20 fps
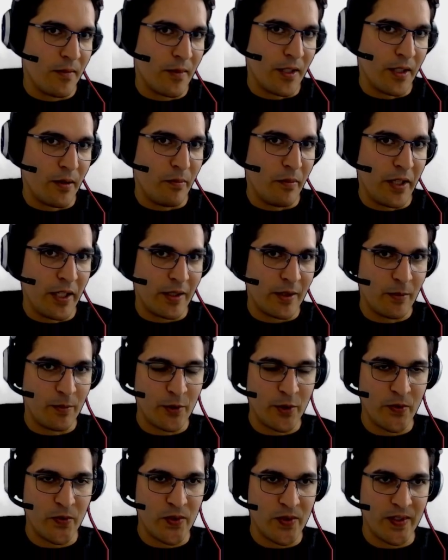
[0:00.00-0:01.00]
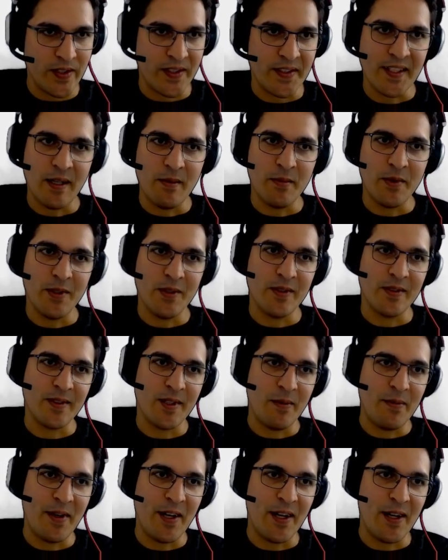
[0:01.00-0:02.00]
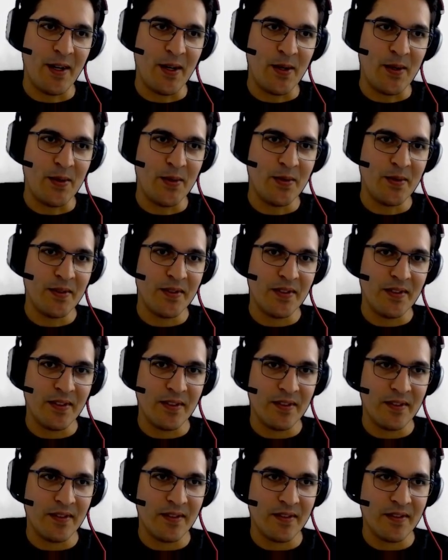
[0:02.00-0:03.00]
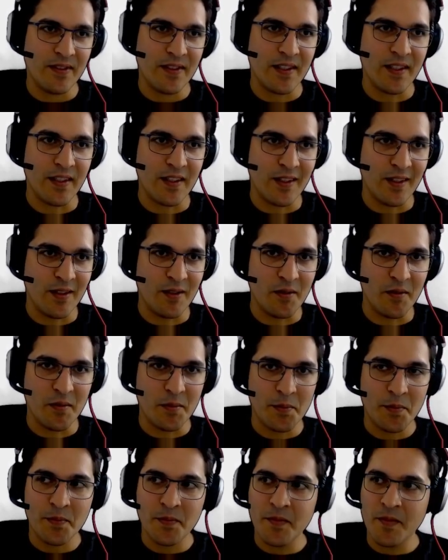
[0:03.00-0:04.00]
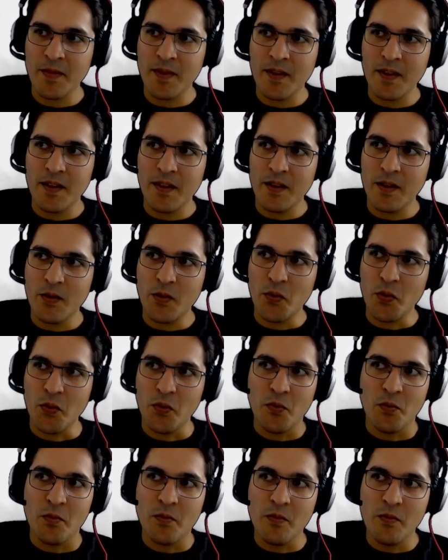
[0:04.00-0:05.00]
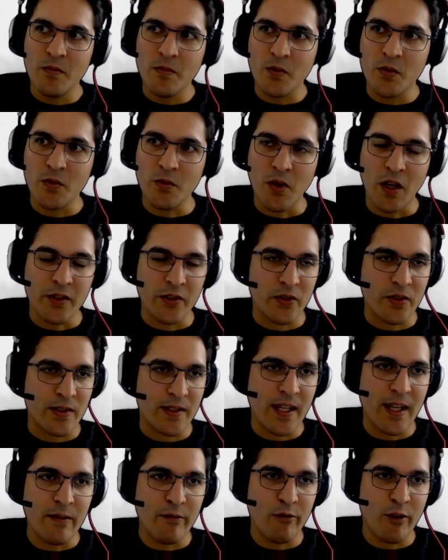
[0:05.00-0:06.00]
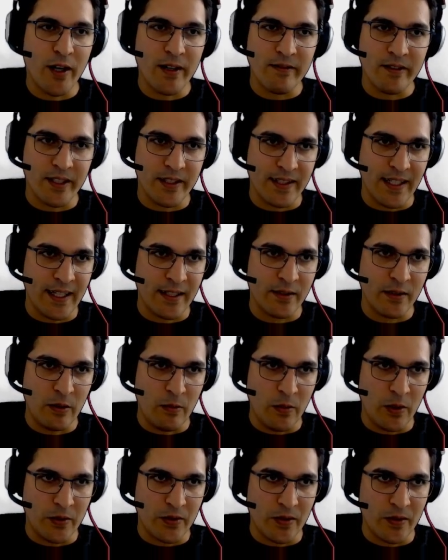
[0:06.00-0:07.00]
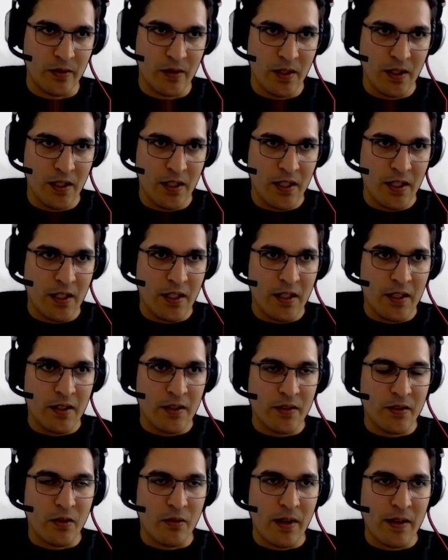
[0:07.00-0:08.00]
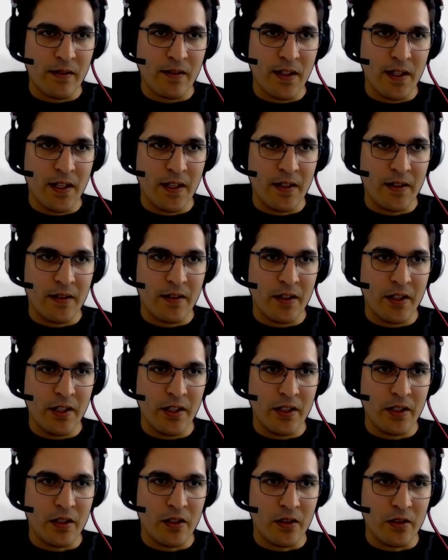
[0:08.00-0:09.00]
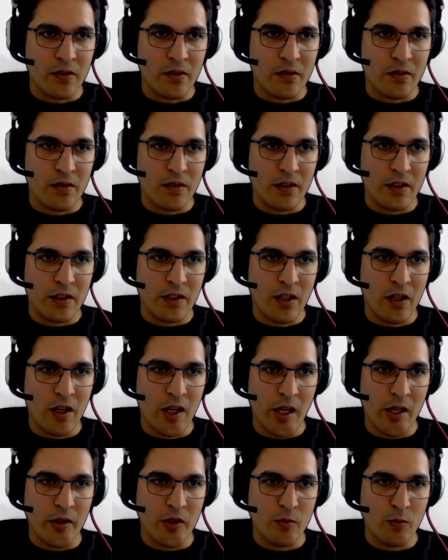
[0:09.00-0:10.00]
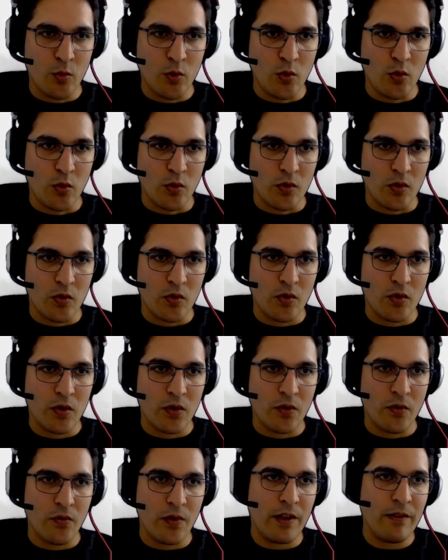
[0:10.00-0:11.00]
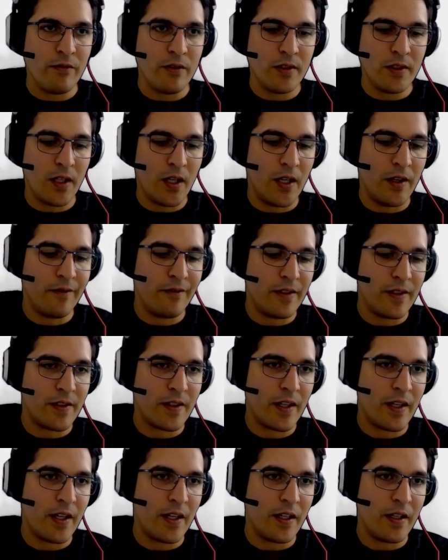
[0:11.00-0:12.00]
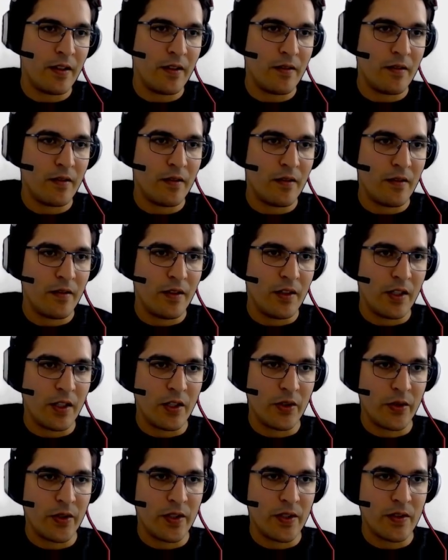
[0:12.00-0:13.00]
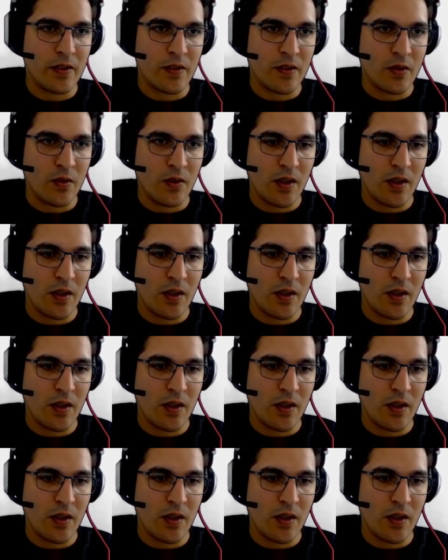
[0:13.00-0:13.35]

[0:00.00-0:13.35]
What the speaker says: make the previous example somehow uh, to understand why we need actor model. So and then here in the high remove, every time we say increase